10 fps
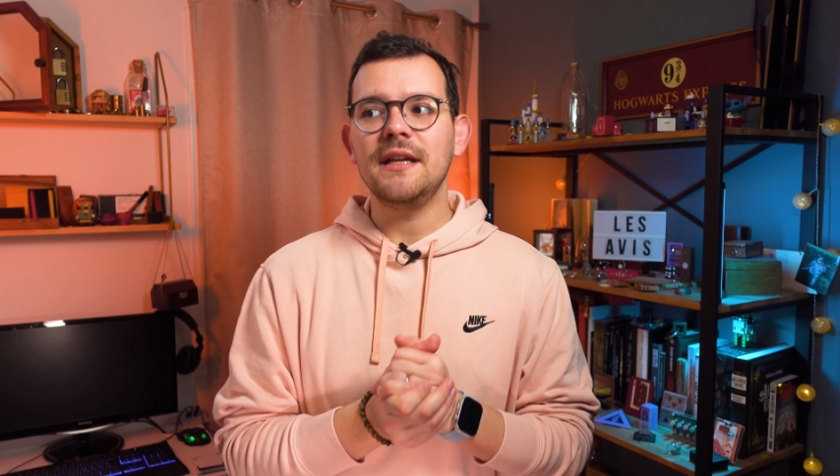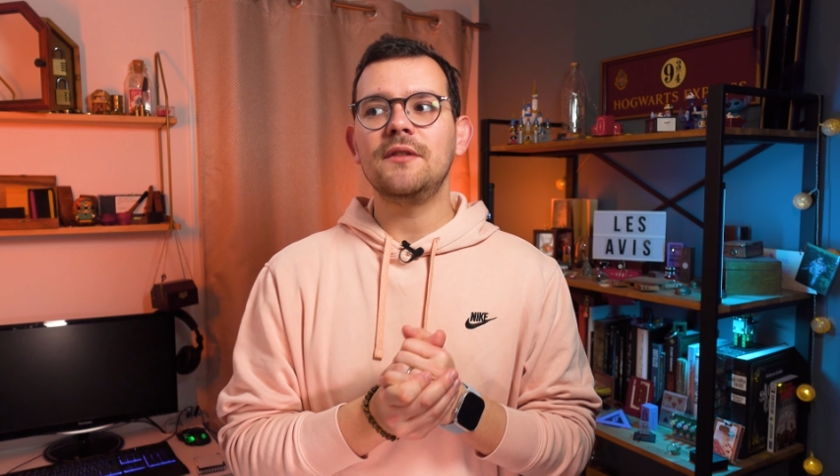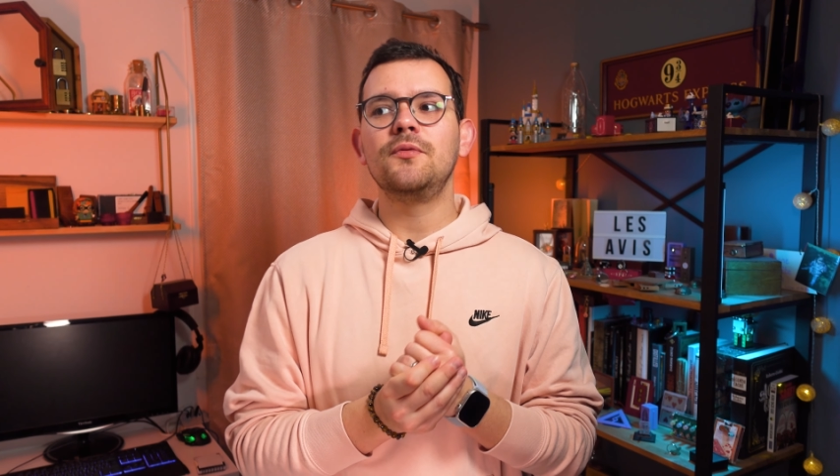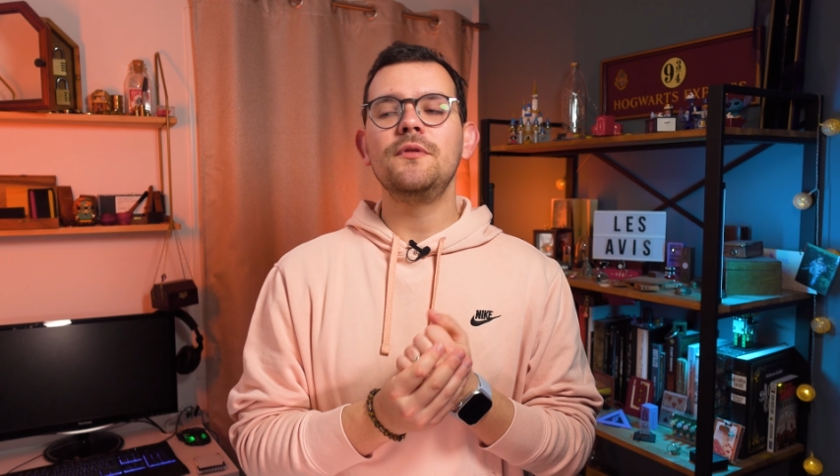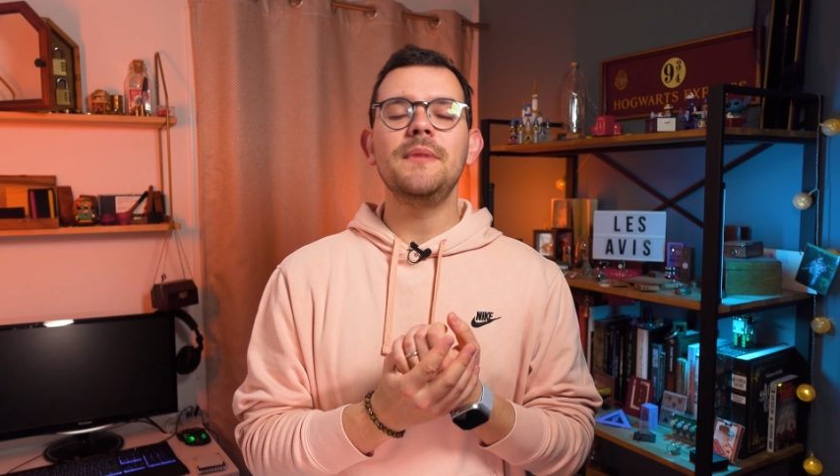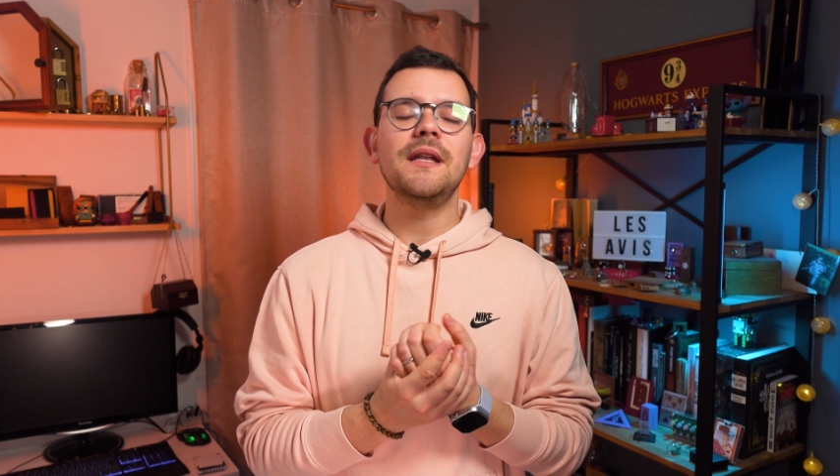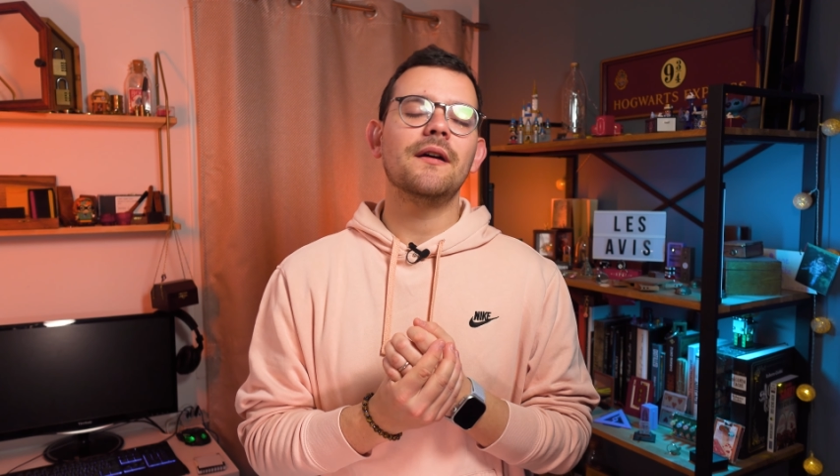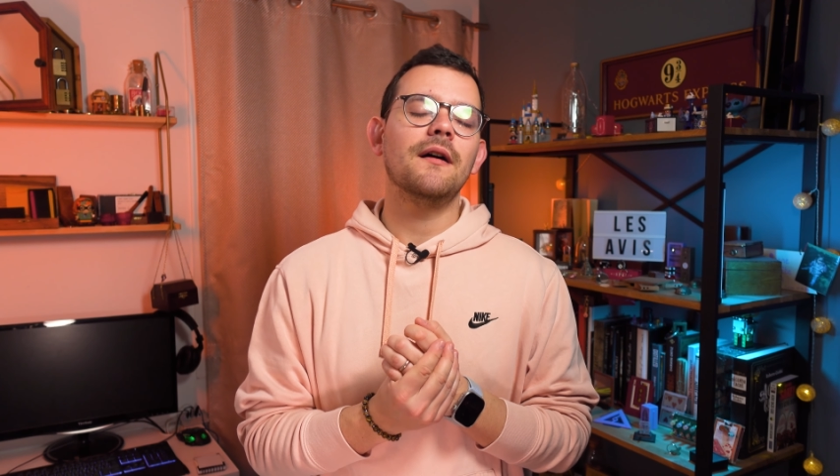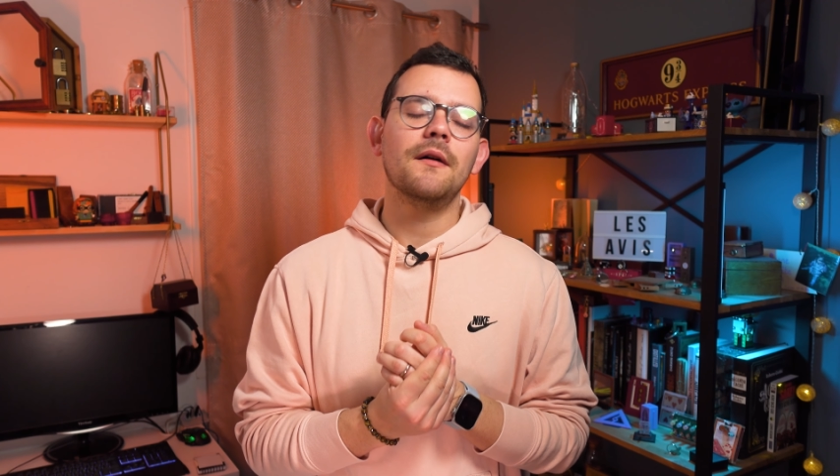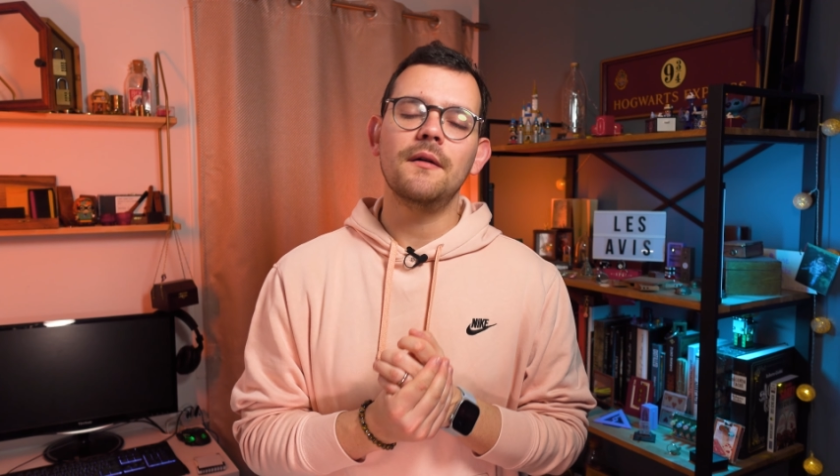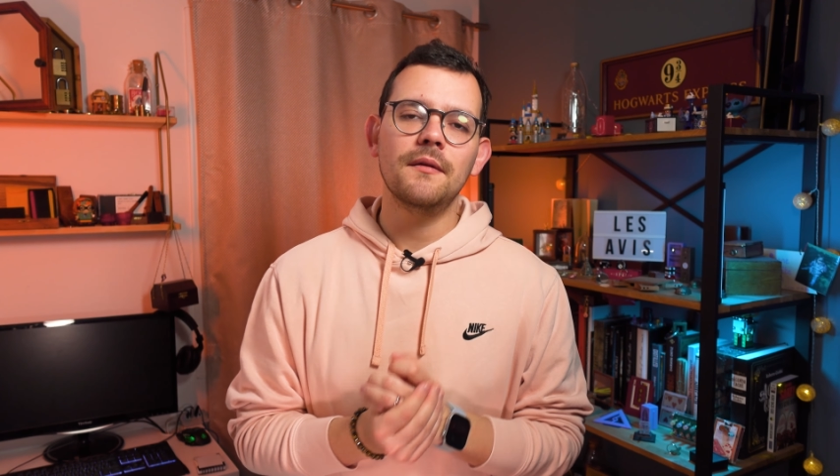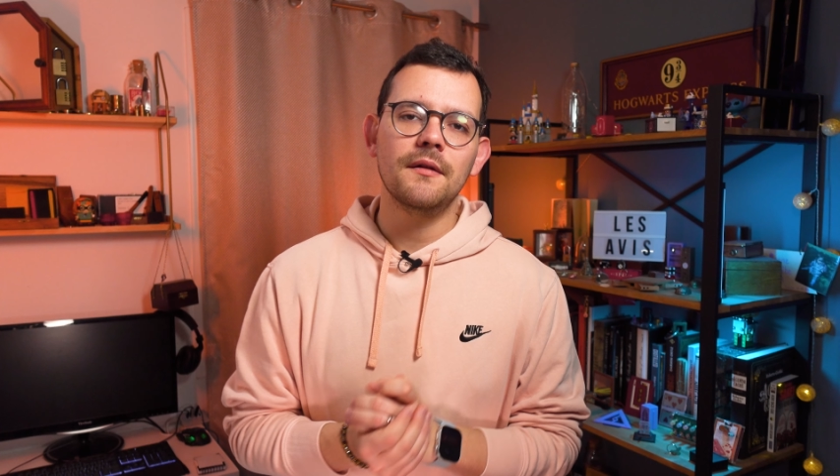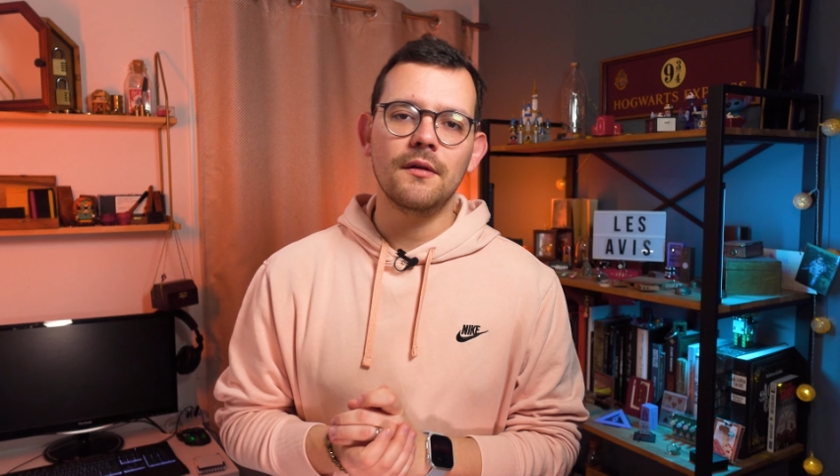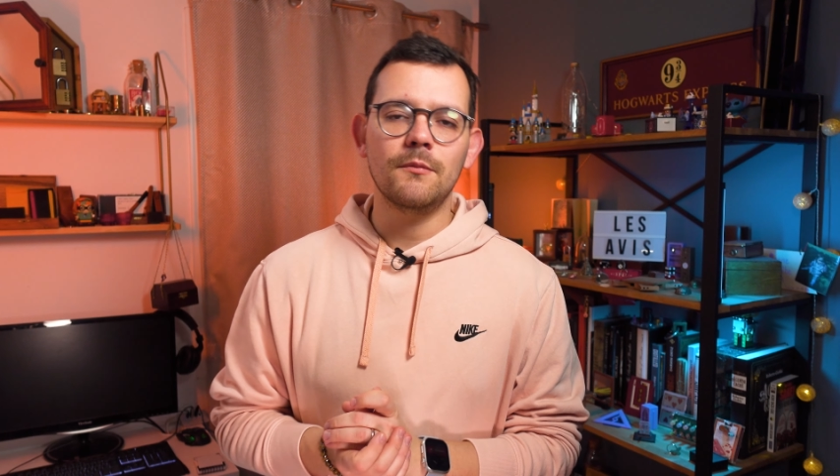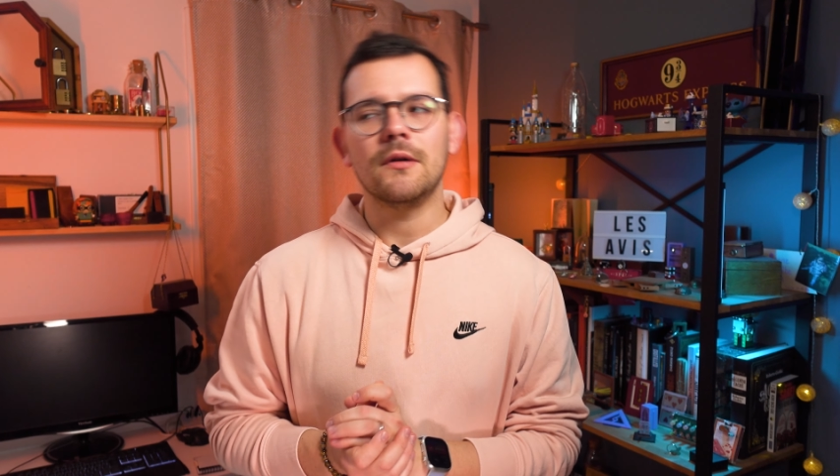It would mean,
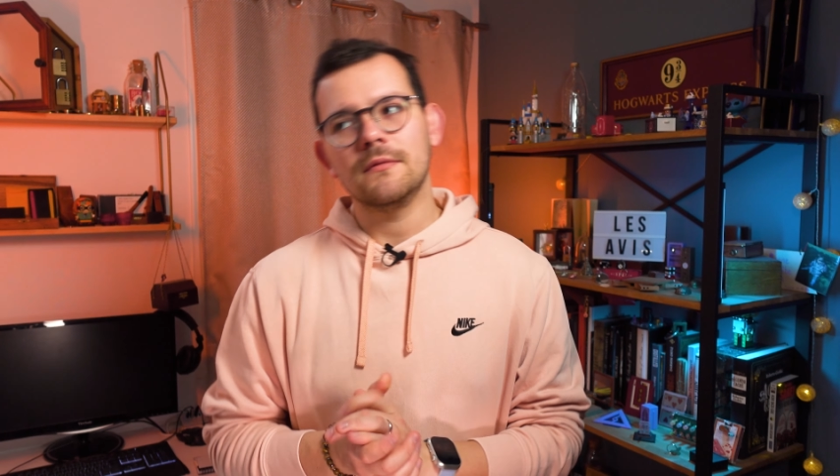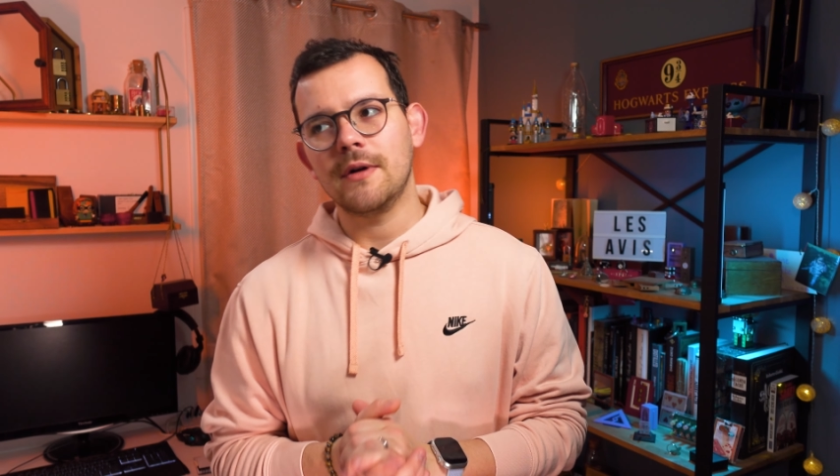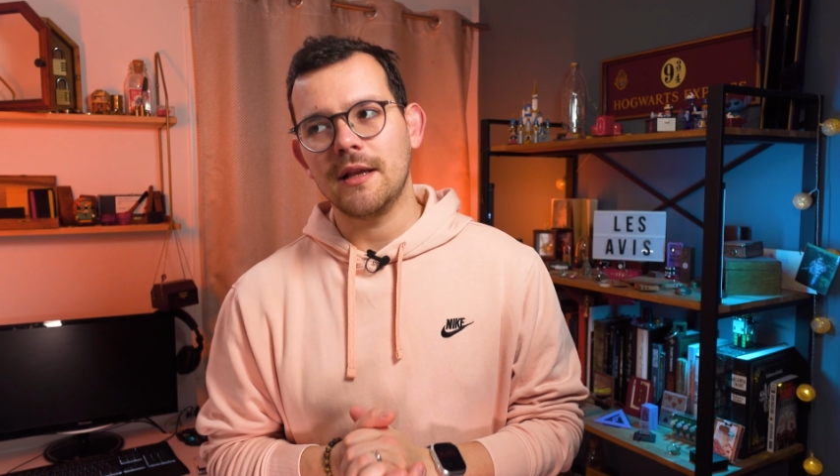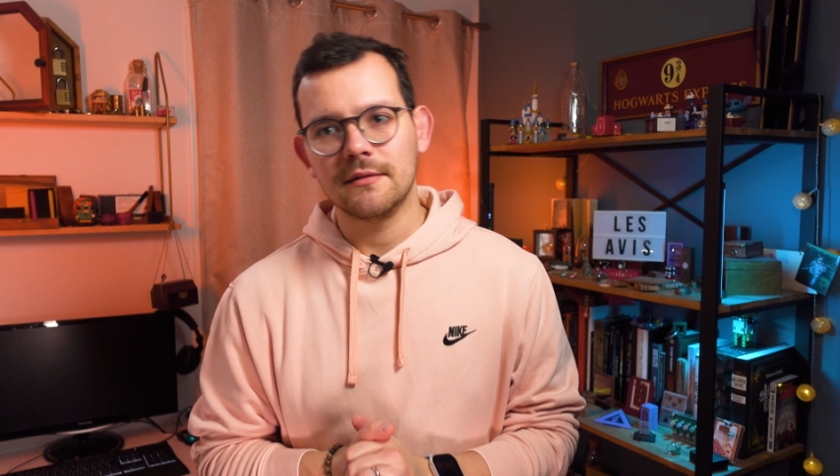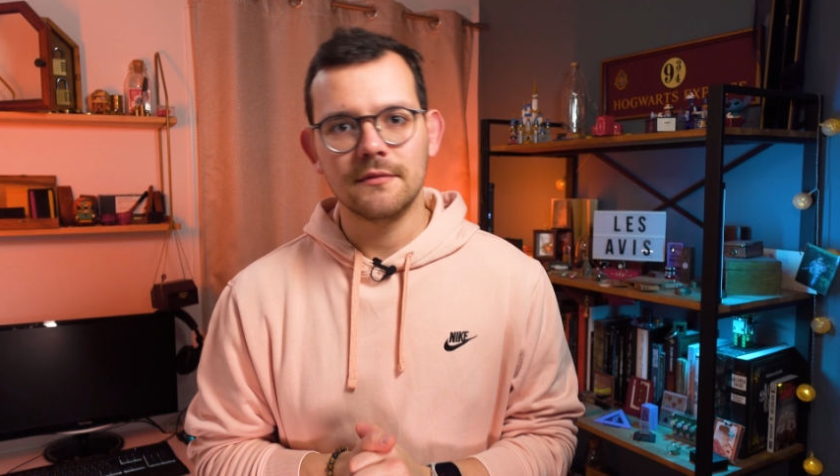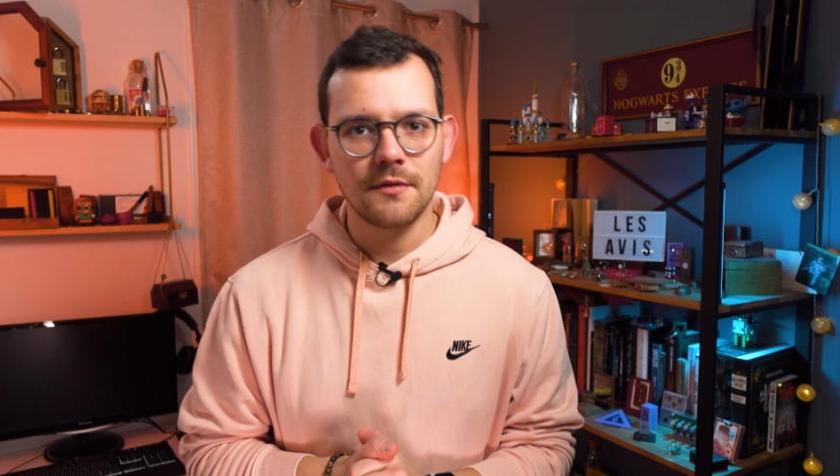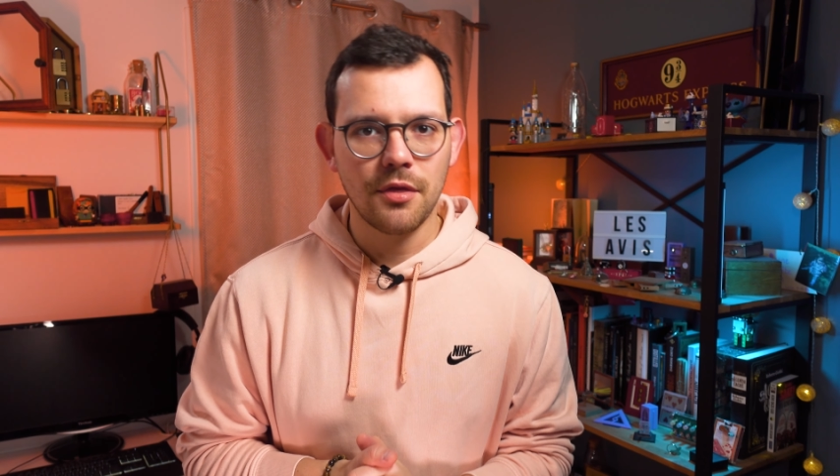well,